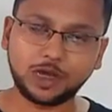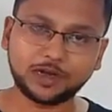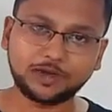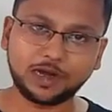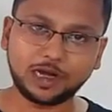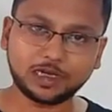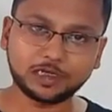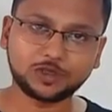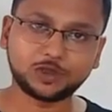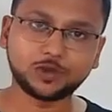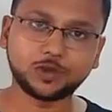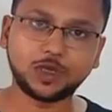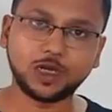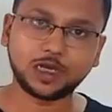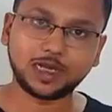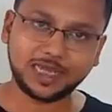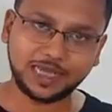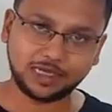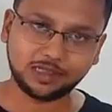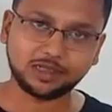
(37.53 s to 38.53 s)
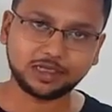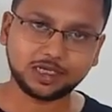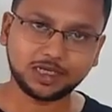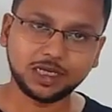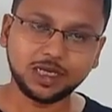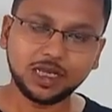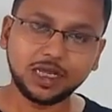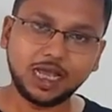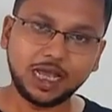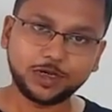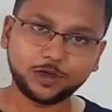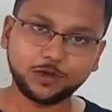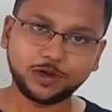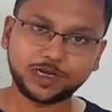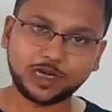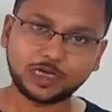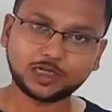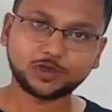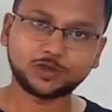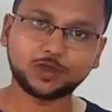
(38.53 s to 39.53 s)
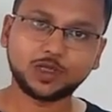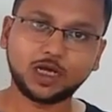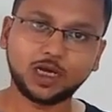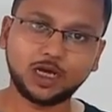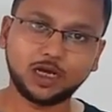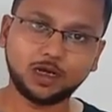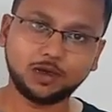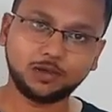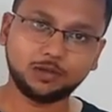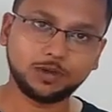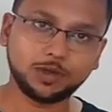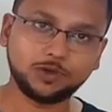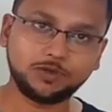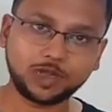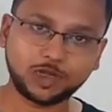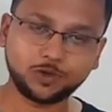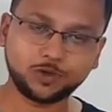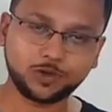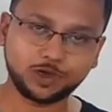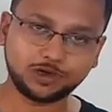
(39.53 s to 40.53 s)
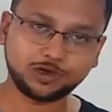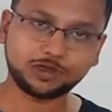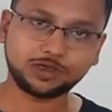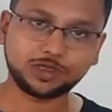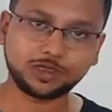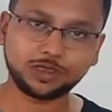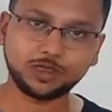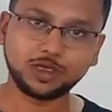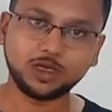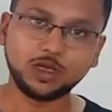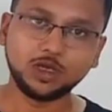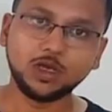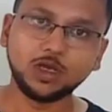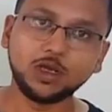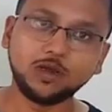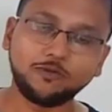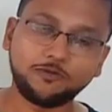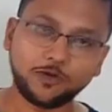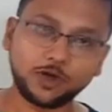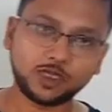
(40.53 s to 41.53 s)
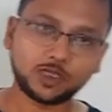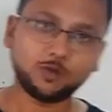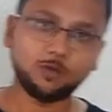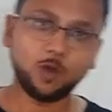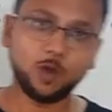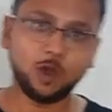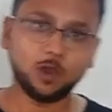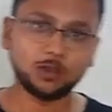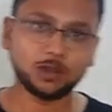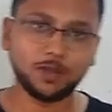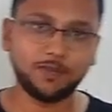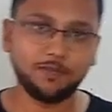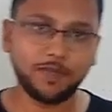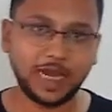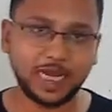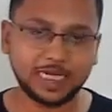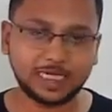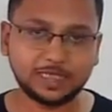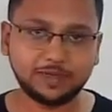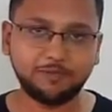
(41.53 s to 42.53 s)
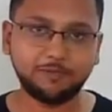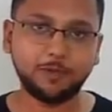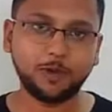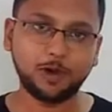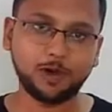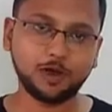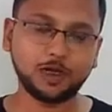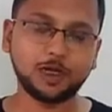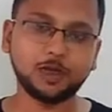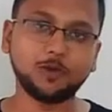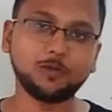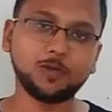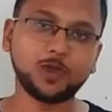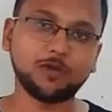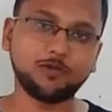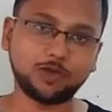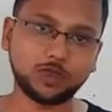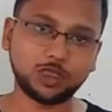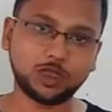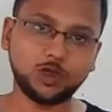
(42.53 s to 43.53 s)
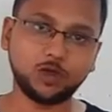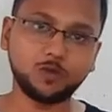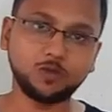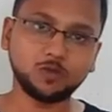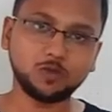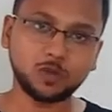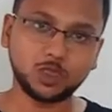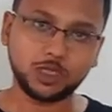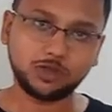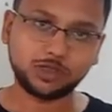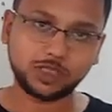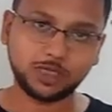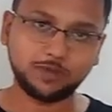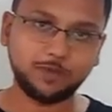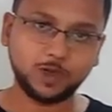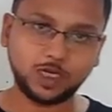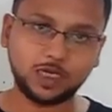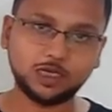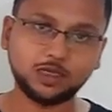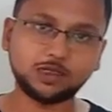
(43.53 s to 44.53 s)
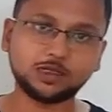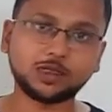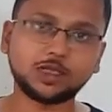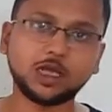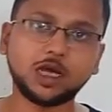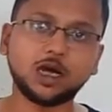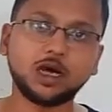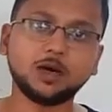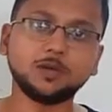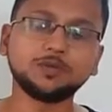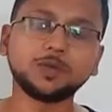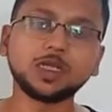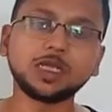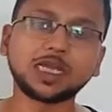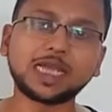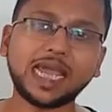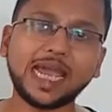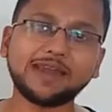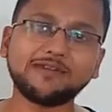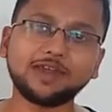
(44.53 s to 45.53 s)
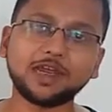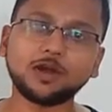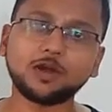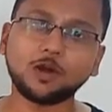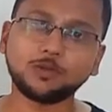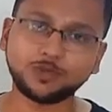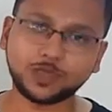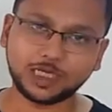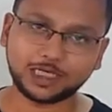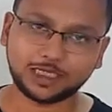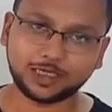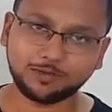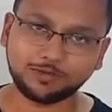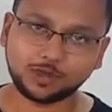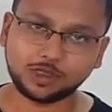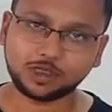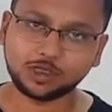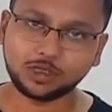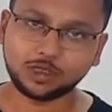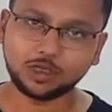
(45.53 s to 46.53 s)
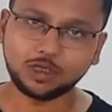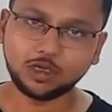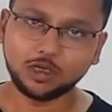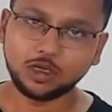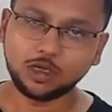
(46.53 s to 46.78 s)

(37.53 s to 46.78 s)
attract to the guest, to attract to the recruiters. First of all, the main part of the resume, the CV, is the career objectives.